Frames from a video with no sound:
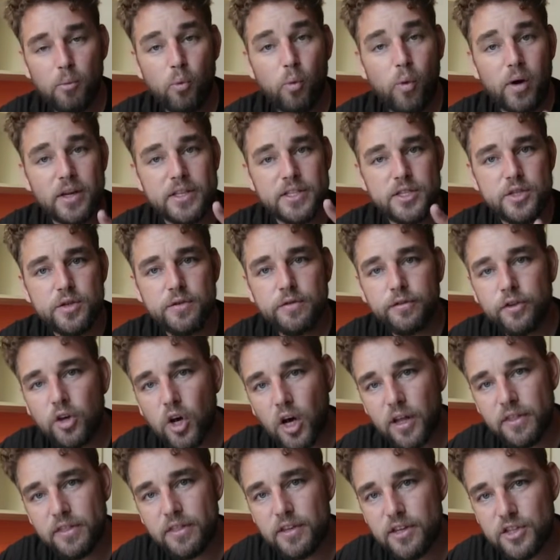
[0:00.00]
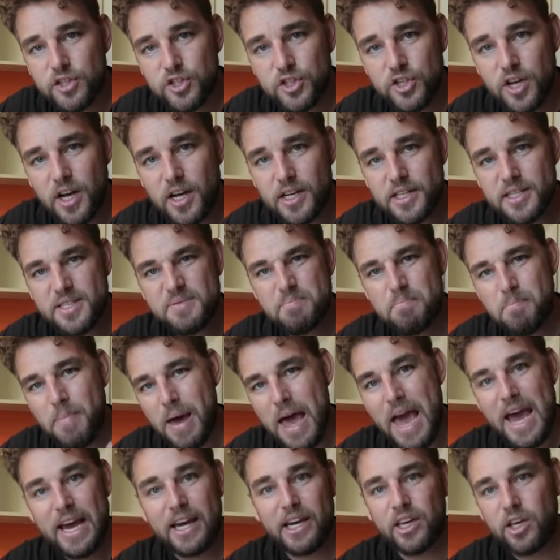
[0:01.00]
Once you've got those shots,
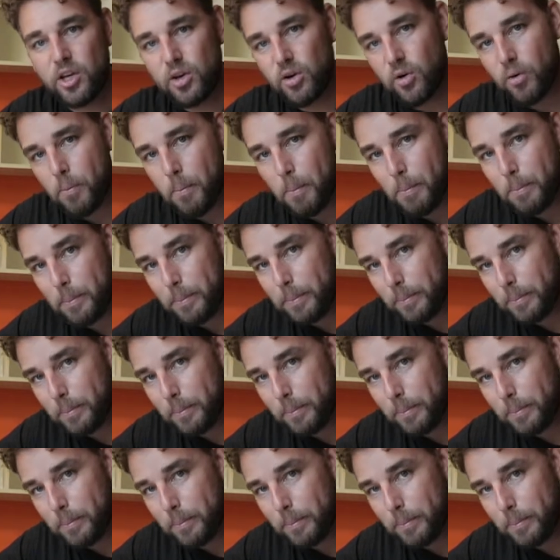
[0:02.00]
pack your